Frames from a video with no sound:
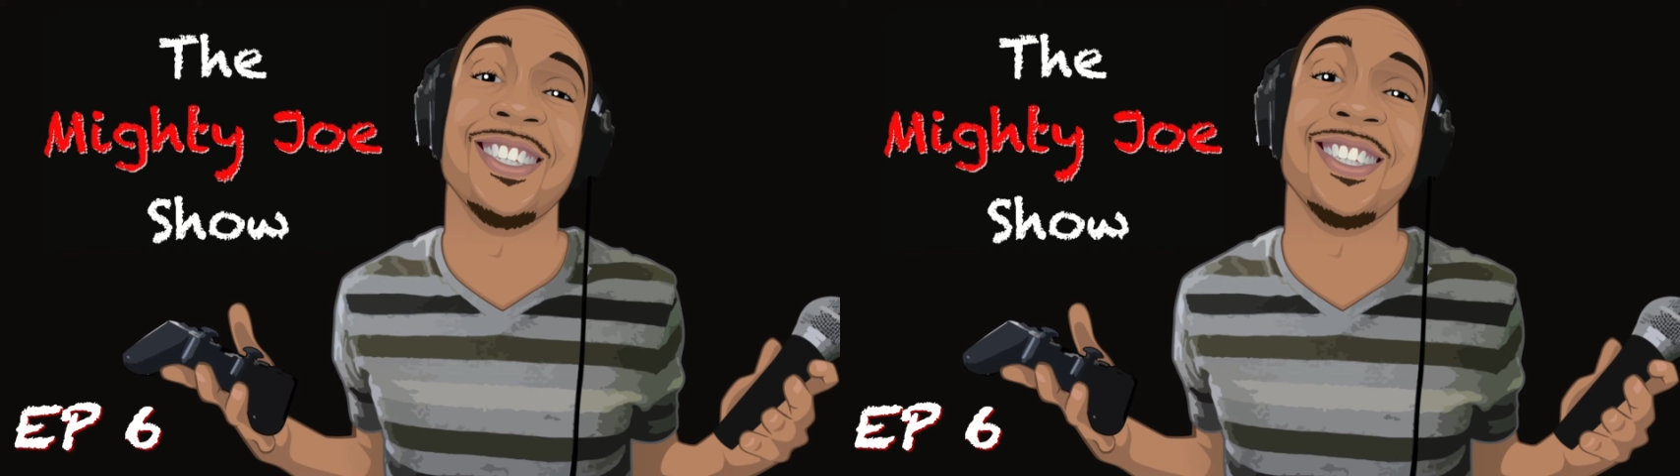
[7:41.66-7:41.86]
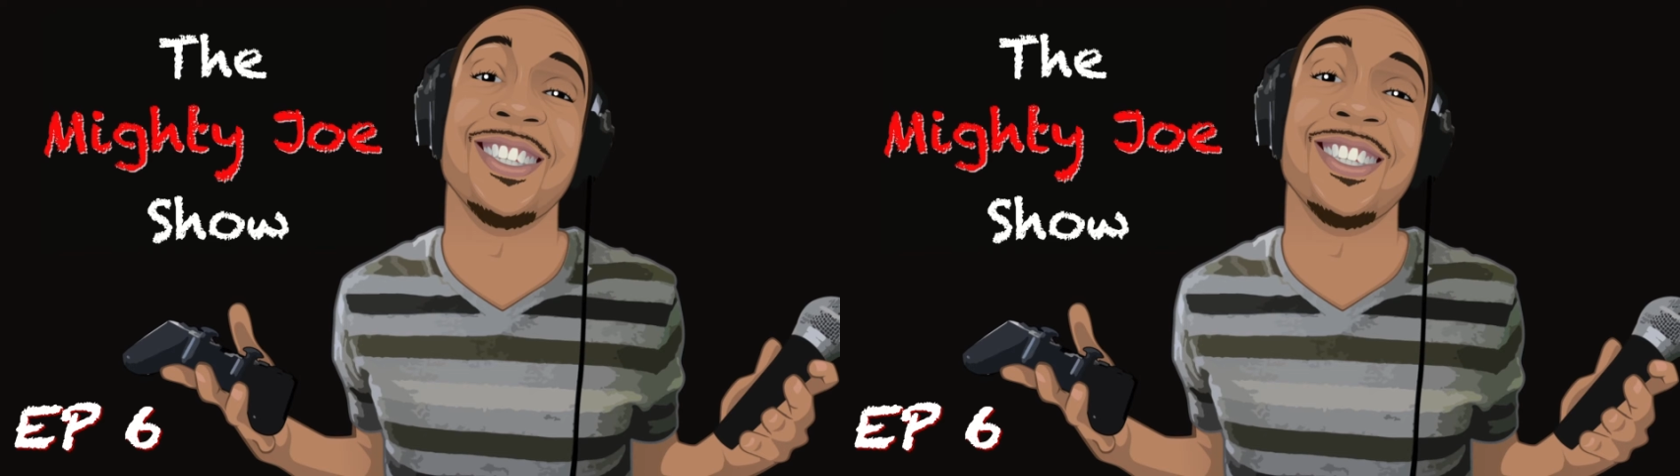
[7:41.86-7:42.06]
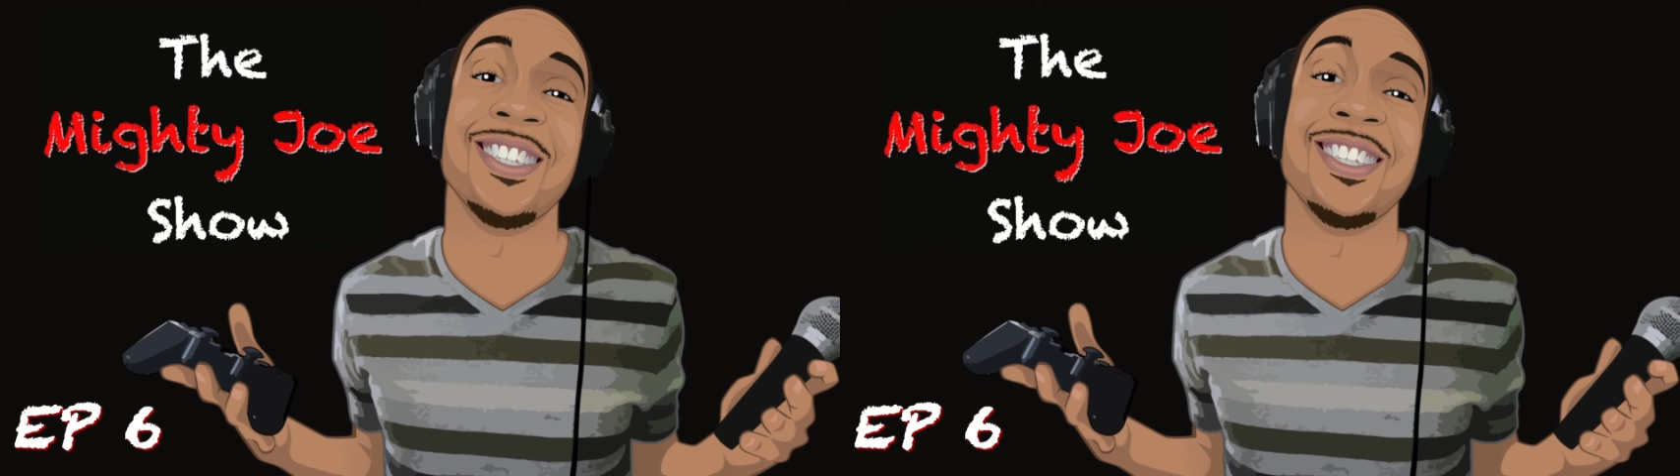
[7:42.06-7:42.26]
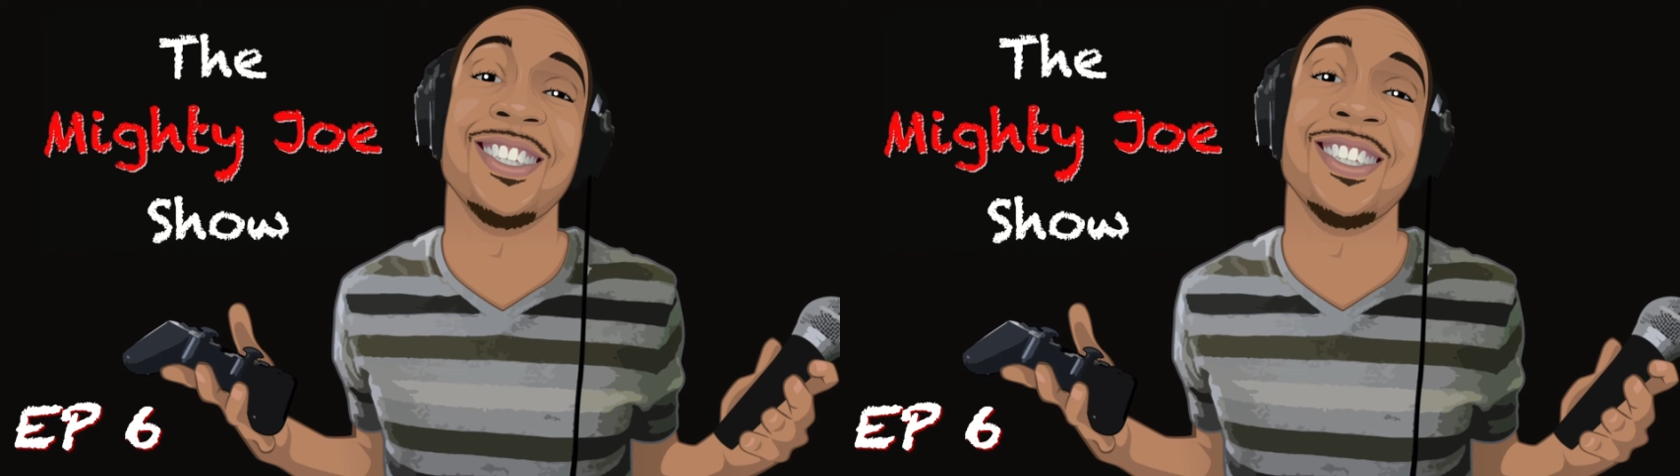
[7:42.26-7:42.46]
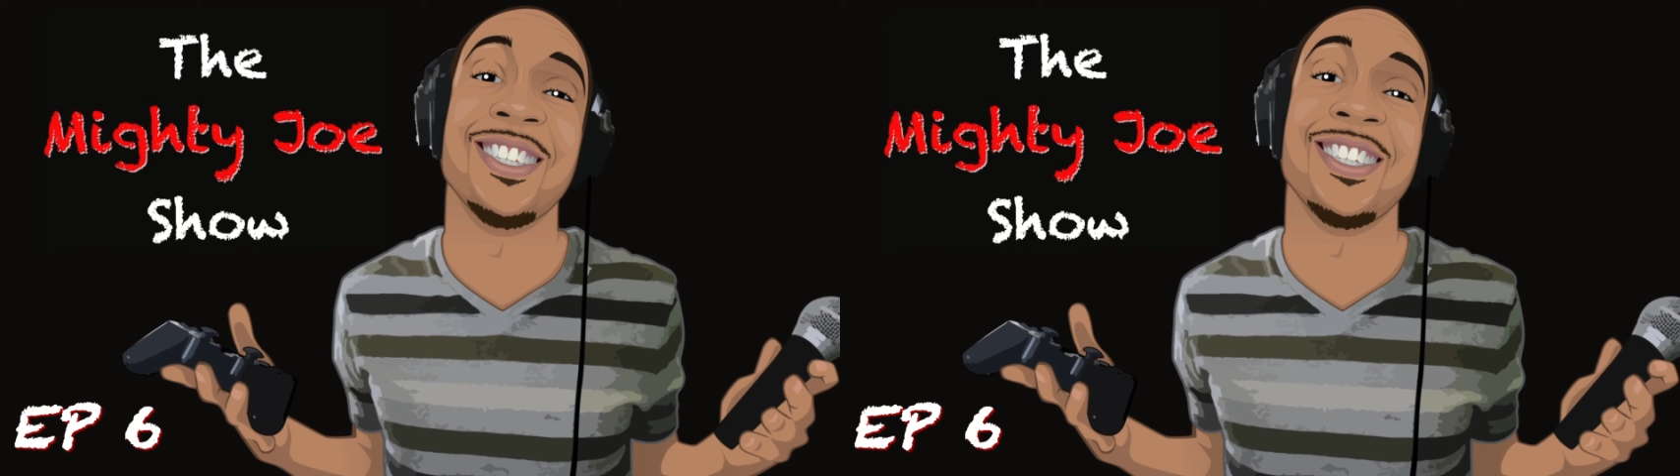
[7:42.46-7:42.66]
Shawn
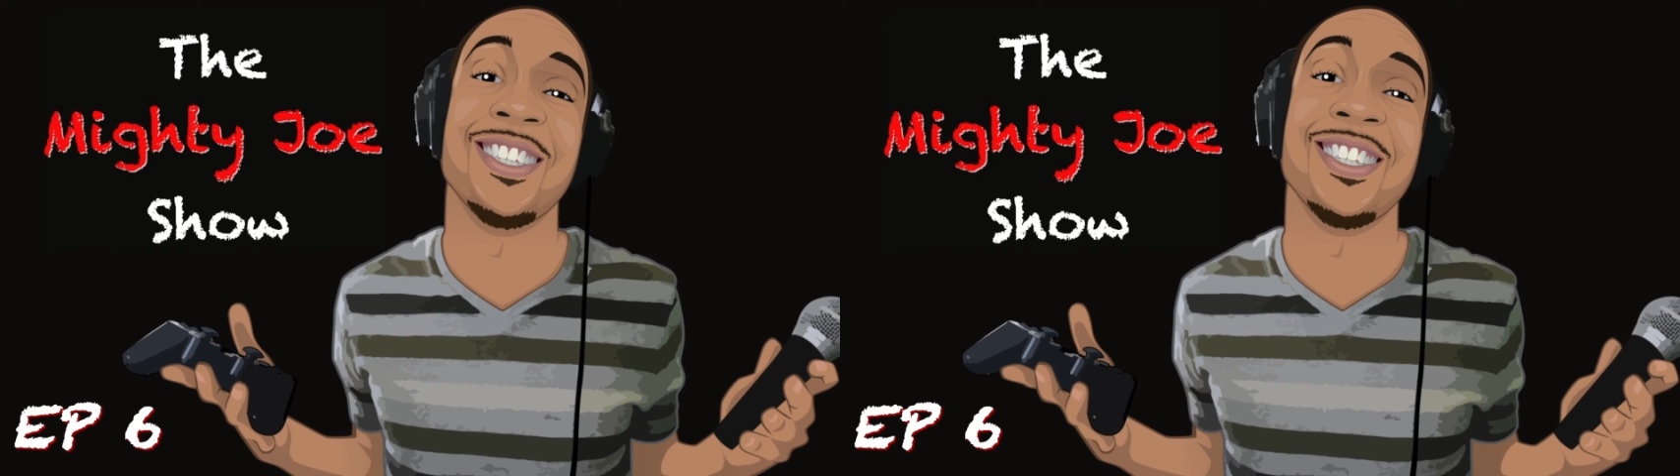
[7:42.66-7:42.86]
Michaels to